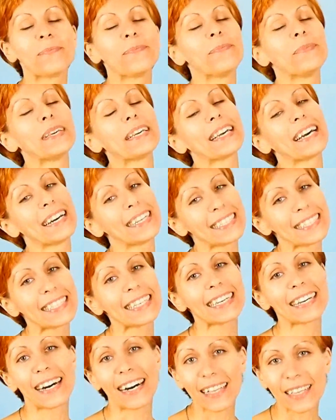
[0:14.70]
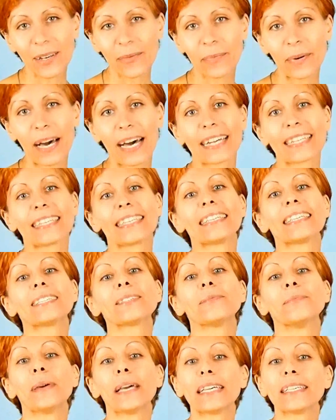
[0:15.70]
Because the color pattern
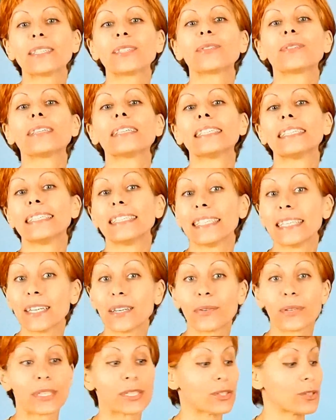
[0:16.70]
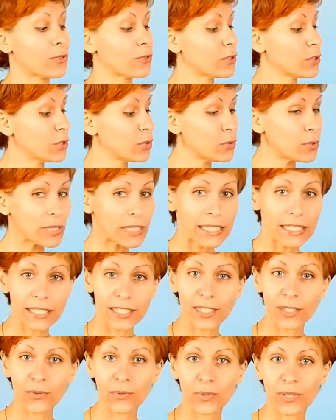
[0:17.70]
is based on a sequence of 2
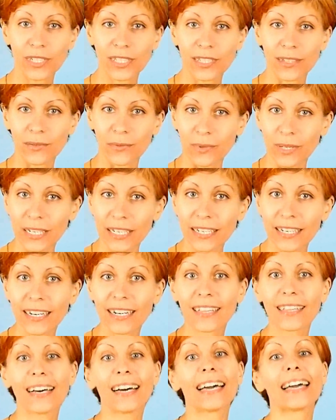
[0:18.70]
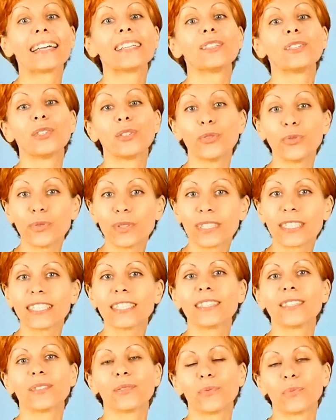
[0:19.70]
stitches worked in one color and 2
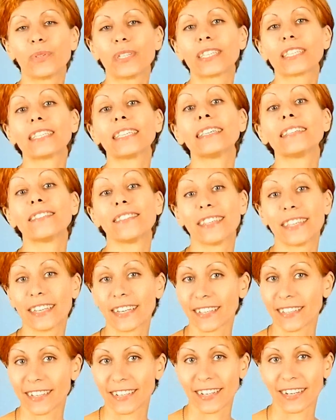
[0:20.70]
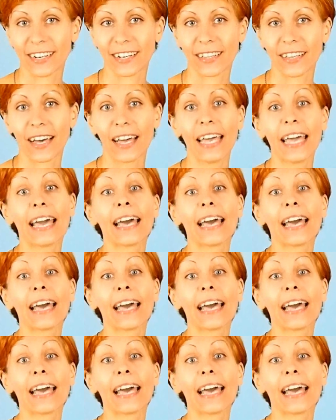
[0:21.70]
stitches worked in the other color.